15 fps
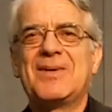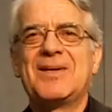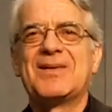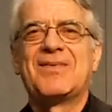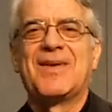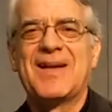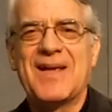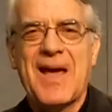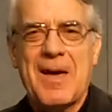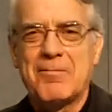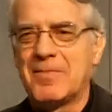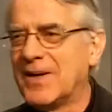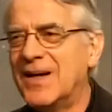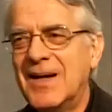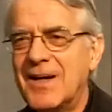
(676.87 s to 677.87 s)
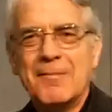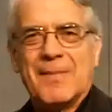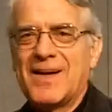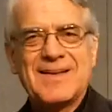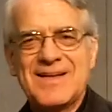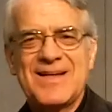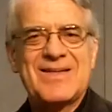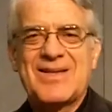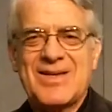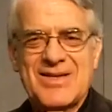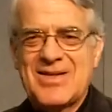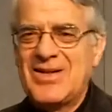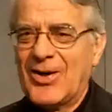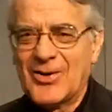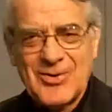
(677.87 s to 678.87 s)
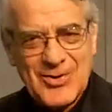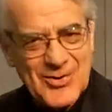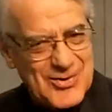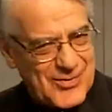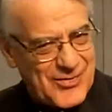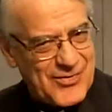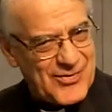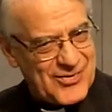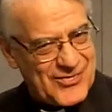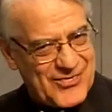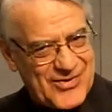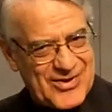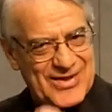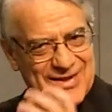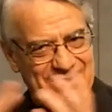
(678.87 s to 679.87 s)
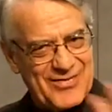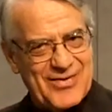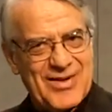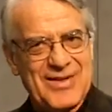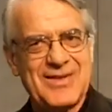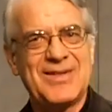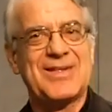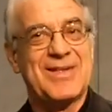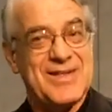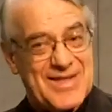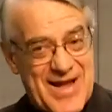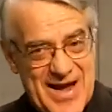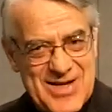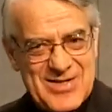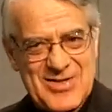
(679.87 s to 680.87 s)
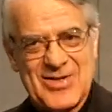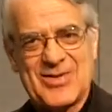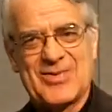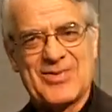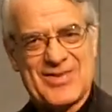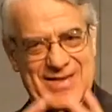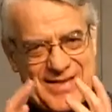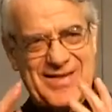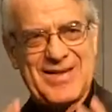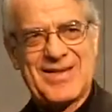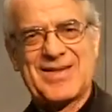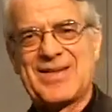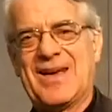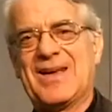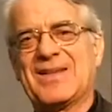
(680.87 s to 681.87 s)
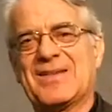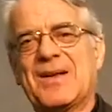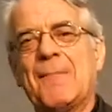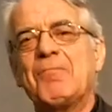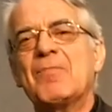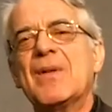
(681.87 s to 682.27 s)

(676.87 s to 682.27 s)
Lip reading: He is very happy, but this is not useful for this is dangerous in this sense.